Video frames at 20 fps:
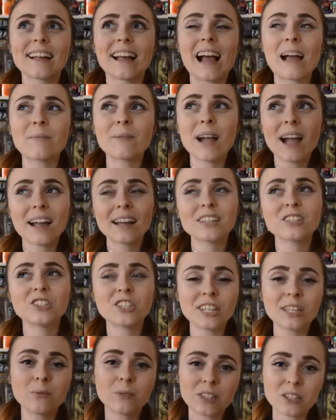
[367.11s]
I'm kind of
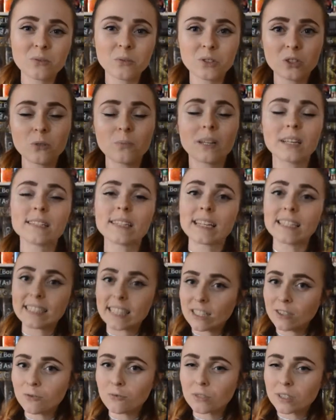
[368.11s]
cheating with this one too because I
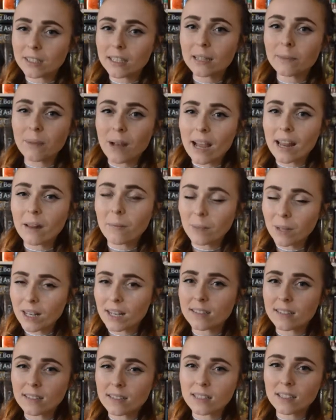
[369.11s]
didn't really buy it
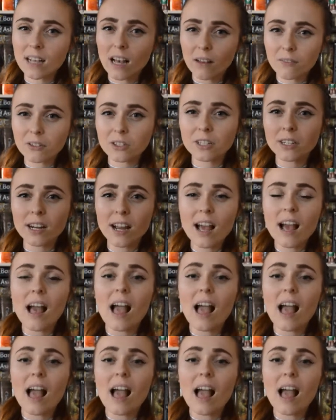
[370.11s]
because of the cover.